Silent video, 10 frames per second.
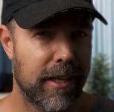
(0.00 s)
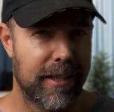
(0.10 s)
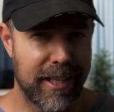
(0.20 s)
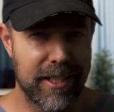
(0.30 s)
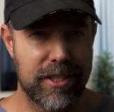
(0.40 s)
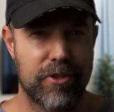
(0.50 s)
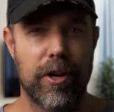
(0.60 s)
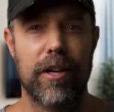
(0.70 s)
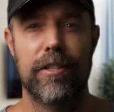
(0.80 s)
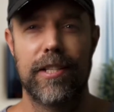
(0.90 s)
these
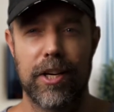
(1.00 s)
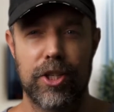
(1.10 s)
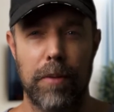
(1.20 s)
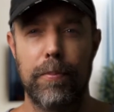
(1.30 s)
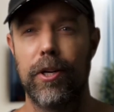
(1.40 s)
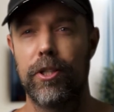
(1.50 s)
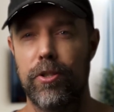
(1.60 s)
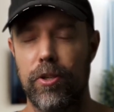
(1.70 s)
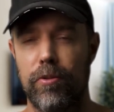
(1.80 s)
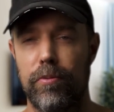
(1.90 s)
triggers actually point
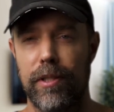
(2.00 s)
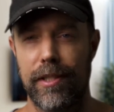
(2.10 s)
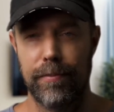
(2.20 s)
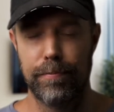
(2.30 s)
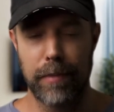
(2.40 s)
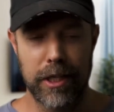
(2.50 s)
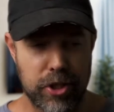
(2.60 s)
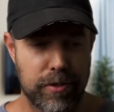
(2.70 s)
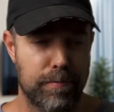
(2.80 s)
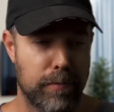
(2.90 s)
to
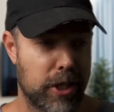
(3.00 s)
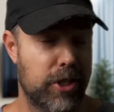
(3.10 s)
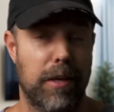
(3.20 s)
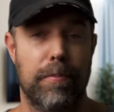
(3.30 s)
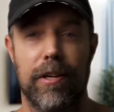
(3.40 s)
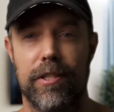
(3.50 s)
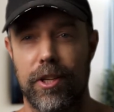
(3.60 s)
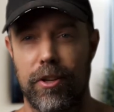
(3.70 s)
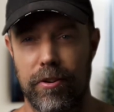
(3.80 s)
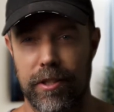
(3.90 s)
much deeper
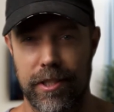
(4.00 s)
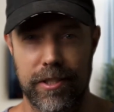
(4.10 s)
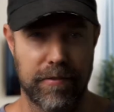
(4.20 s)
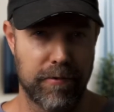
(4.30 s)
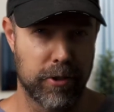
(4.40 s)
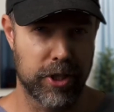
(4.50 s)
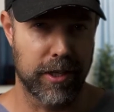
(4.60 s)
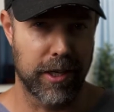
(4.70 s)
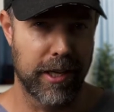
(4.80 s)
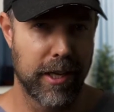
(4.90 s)
insecurities,
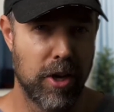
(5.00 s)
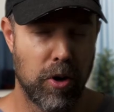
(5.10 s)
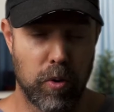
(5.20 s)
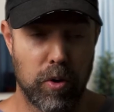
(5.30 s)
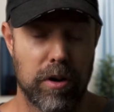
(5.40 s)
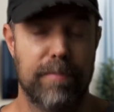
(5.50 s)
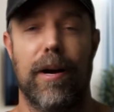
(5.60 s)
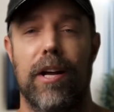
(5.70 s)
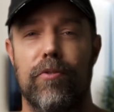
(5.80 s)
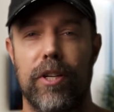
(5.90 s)
unfortunately, or
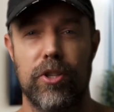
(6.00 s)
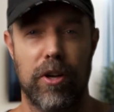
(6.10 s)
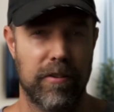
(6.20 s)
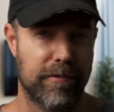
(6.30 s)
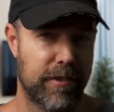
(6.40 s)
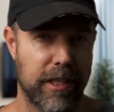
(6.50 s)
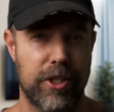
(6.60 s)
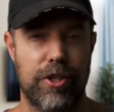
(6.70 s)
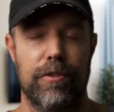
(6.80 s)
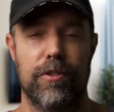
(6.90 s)
unresolved
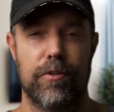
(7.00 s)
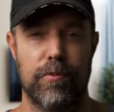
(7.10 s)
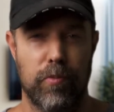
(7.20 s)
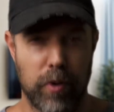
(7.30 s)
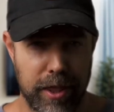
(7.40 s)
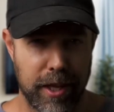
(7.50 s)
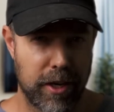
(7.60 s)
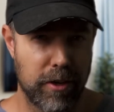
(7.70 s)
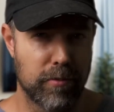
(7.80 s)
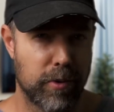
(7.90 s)
issues within
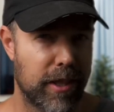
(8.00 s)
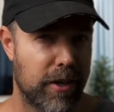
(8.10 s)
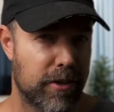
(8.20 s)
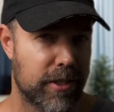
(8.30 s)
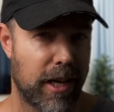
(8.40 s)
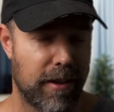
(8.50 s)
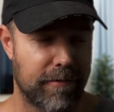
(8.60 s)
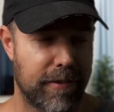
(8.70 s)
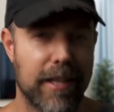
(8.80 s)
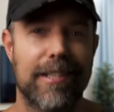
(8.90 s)

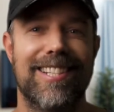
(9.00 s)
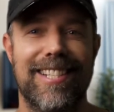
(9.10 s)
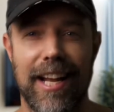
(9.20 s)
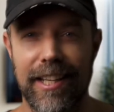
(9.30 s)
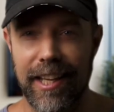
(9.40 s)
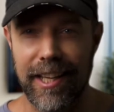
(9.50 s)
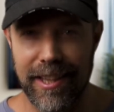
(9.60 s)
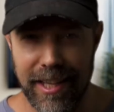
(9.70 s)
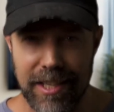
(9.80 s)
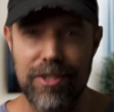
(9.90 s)
yourself.
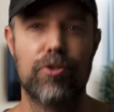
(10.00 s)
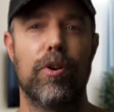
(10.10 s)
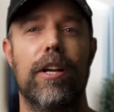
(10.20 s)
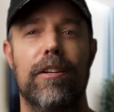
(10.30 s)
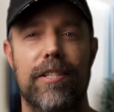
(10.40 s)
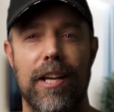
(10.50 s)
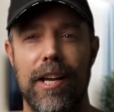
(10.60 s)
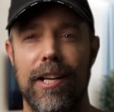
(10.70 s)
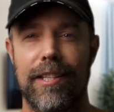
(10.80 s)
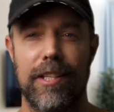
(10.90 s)
Understanding these triggers
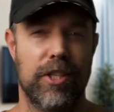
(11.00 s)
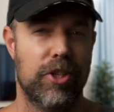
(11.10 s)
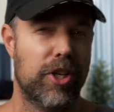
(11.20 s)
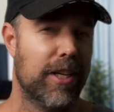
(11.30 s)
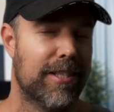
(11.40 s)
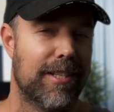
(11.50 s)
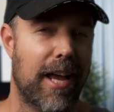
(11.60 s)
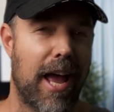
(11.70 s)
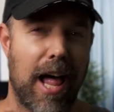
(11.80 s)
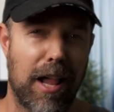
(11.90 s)
doesn't just
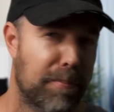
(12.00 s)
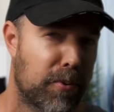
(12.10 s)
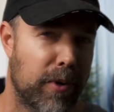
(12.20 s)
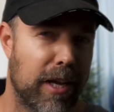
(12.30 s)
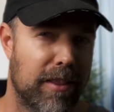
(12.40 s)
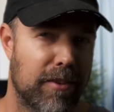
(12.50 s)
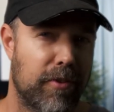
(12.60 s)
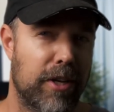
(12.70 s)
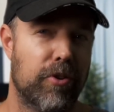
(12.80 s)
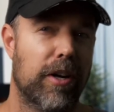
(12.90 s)
help with
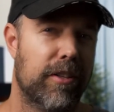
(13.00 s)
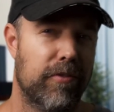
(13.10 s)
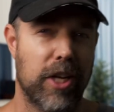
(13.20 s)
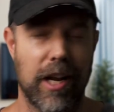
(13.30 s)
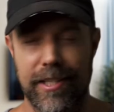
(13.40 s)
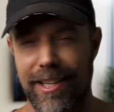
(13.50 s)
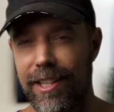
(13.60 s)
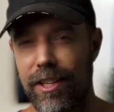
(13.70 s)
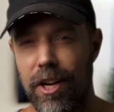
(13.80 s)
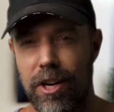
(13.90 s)
retroactive jealousy,
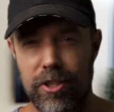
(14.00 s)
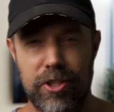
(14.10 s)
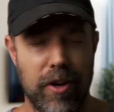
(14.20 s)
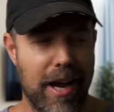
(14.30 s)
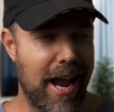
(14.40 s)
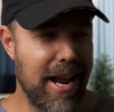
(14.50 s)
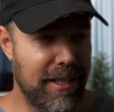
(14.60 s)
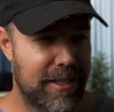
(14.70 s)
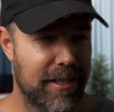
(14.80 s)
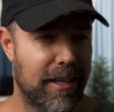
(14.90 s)
it also
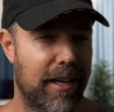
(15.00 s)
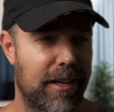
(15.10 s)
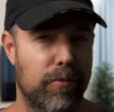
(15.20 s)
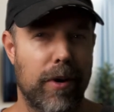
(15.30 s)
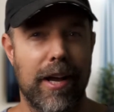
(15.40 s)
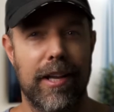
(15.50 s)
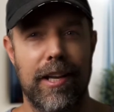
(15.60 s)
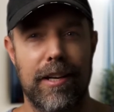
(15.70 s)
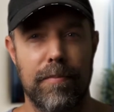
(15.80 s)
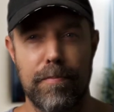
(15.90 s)
aids in a way
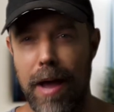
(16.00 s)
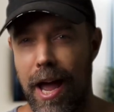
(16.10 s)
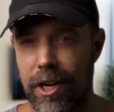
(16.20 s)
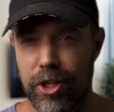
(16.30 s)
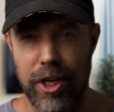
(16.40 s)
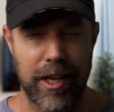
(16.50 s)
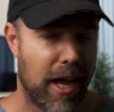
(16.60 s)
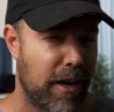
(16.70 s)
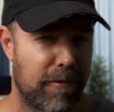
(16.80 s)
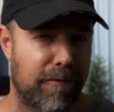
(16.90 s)
in managing
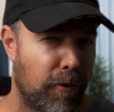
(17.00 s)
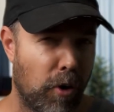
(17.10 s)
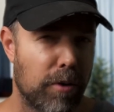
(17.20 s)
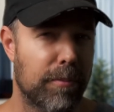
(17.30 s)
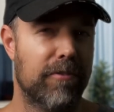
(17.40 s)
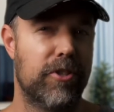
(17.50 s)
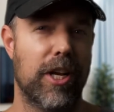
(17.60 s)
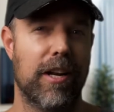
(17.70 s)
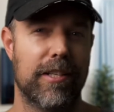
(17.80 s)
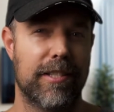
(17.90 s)
any form of
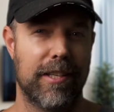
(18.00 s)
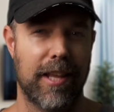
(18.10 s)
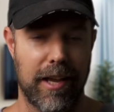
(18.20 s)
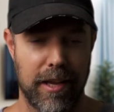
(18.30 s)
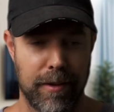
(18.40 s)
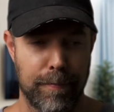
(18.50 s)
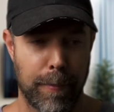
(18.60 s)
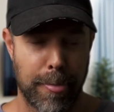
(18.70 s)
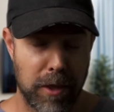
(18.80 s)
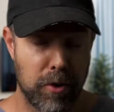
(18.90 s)
jealousy that
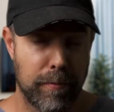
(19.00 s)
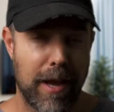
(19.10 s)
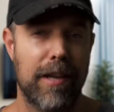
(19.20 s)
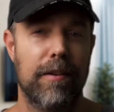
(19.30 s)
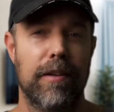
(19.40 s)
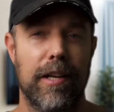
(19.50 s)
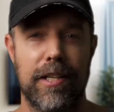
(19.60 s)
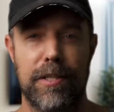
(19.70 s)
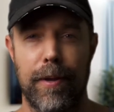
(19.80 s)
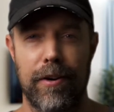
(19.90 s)
you may
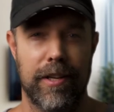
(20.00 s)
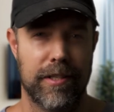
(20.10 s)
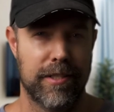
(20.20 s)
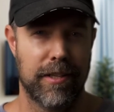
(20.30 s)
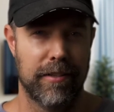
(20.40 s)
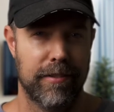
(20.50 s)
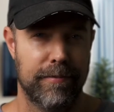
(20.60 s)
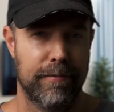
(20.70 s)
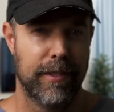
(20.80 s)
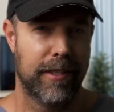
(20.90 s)
experience.
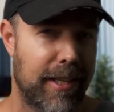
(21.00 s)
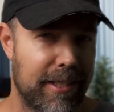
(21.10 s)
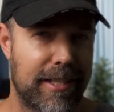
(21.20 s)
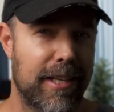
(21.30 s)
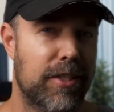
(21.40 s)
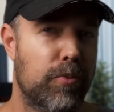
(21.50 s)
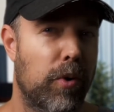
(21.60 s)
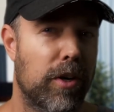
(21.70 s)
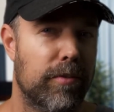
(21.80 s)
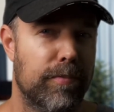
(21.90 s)
This is
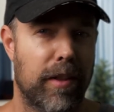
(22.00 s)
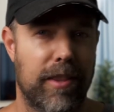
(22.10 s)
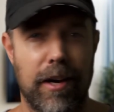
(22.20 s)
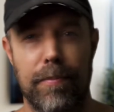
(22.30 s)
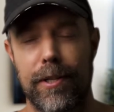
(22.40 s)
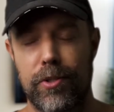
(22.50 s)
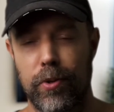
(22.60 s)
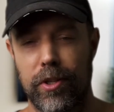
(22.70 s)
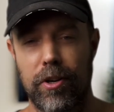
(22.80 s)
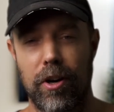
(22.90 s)
what therapists
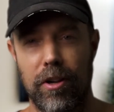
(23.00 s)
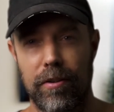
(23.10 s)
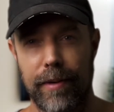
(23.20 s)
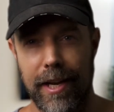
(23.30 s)
would call